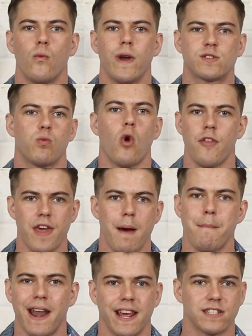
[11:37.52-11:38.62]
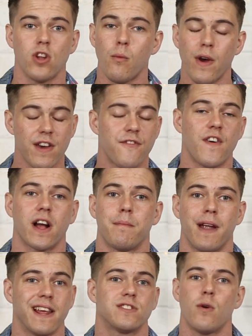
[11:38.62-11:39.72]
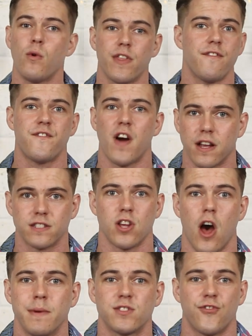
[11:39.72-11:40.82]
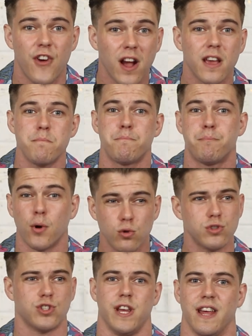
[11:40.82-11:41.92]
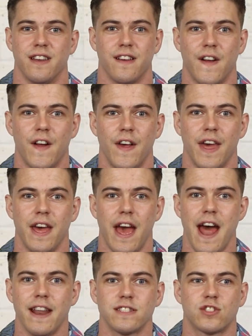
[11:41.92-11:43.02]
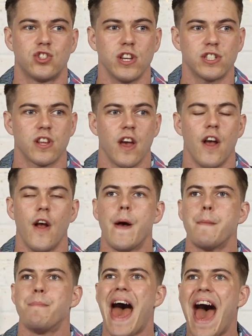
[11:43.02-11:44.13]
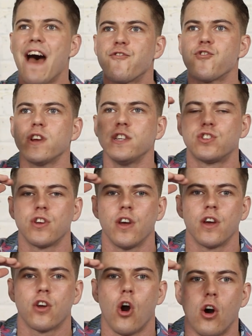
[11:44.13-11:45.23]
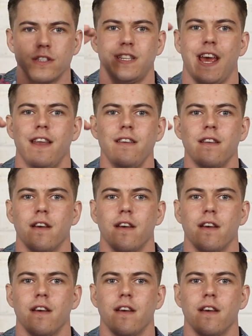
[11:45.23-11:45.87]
it's worth our money. It's not worth our fucking money. It's not worth our fucking time. It's fucking bullshit. And it's just average content